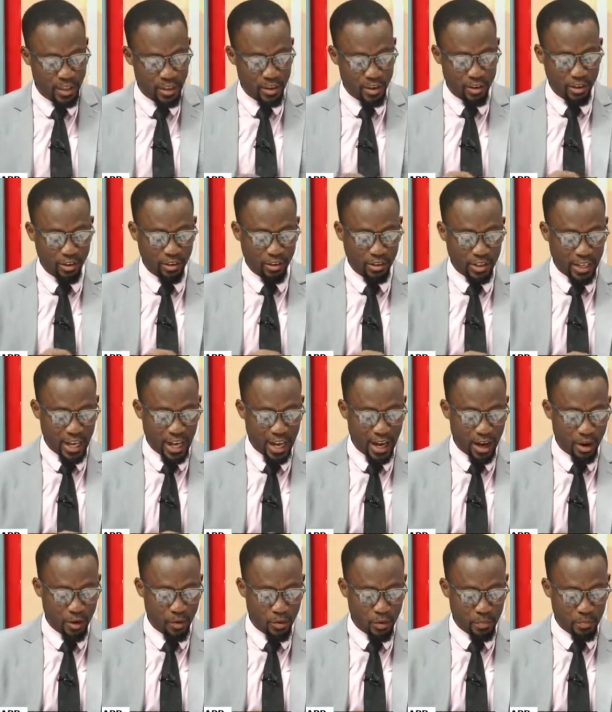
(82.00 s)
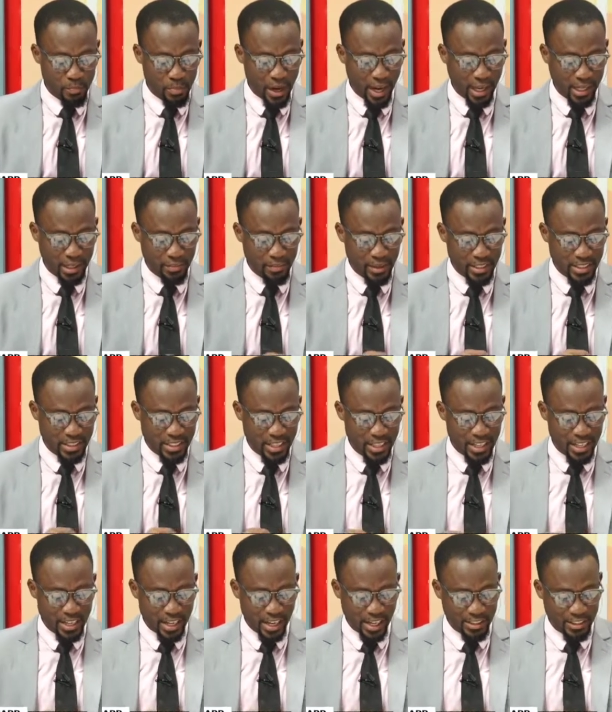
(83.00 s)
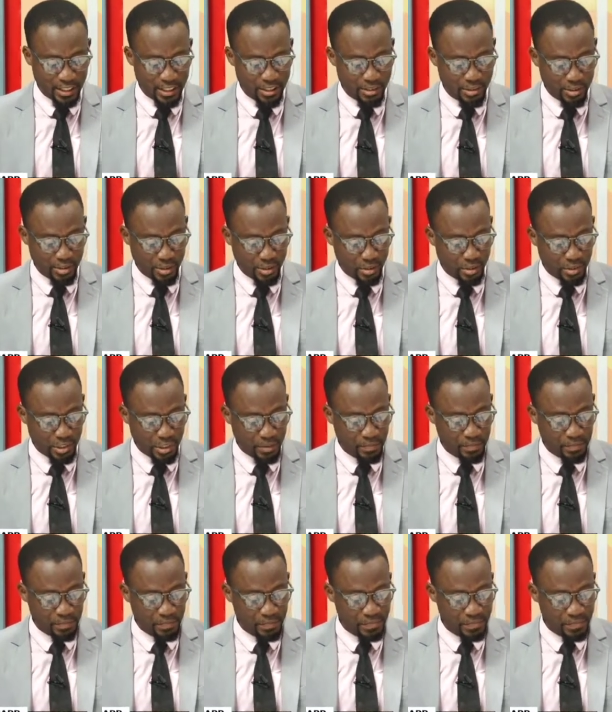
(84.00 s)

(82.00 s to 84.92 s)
on how Parliament as an institution